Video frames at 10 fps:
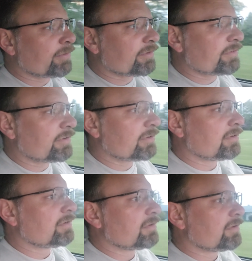there was
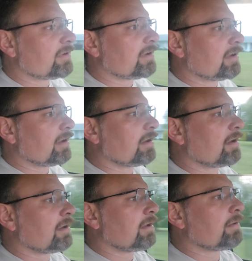
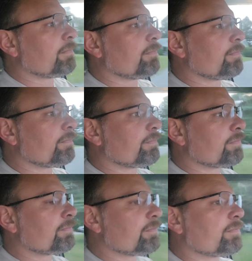uh,
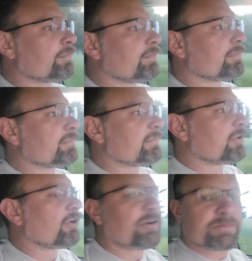
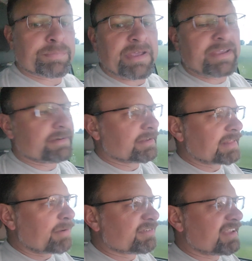hurt and pain
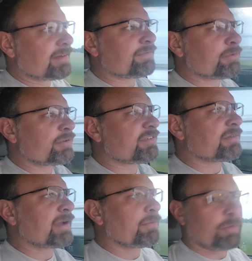that was
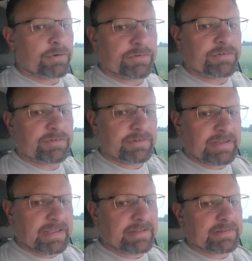influencing my words
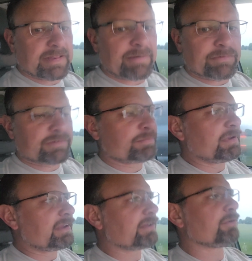that I was
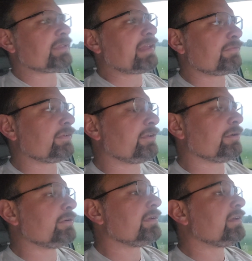speaking on that
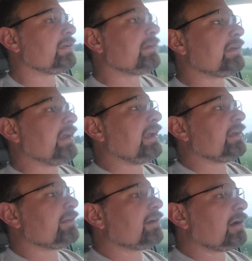video.
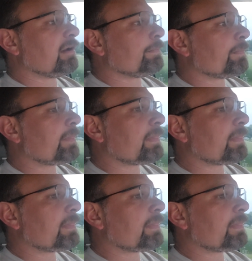And uh,